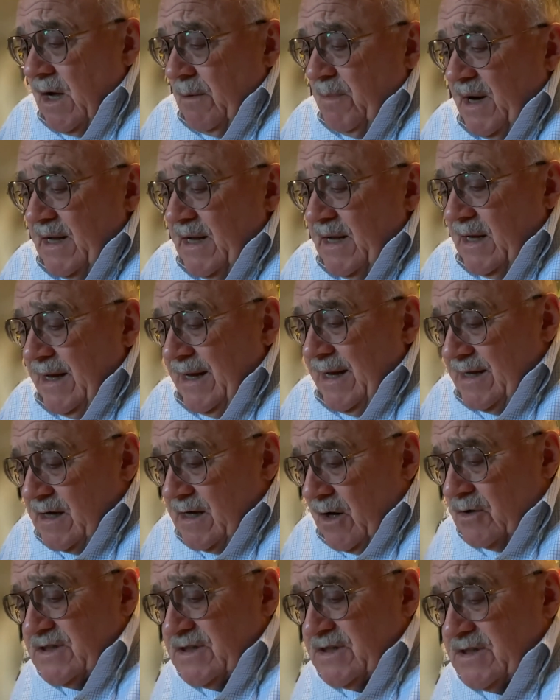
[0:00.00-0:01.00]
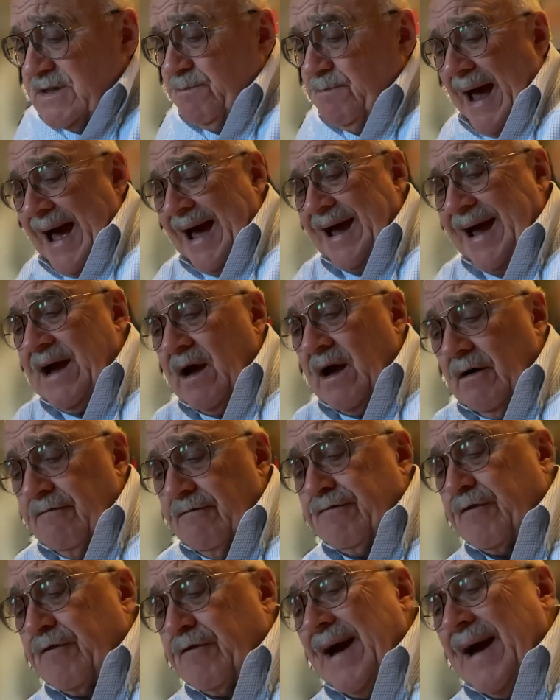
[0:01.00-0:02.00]
But it goes back,
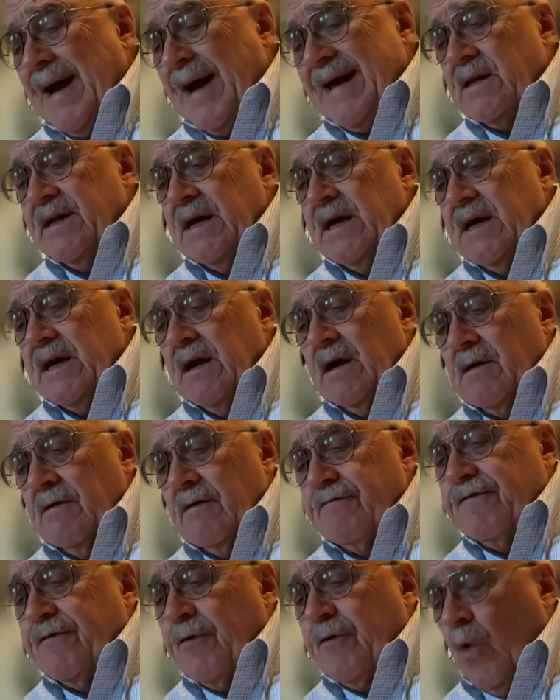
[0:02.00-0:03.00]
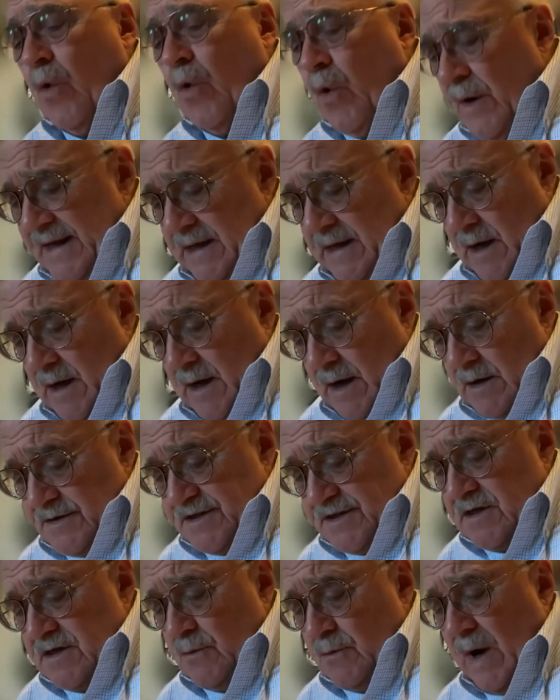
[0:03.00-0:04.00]
frankly, 40
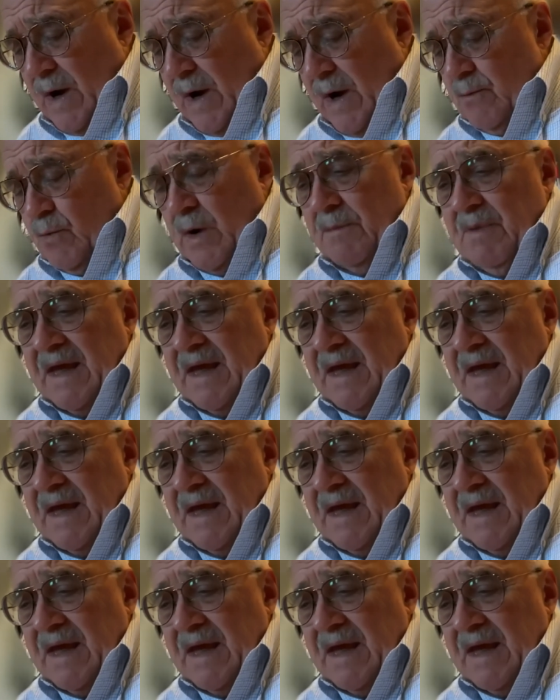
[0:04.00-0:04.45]
years to when we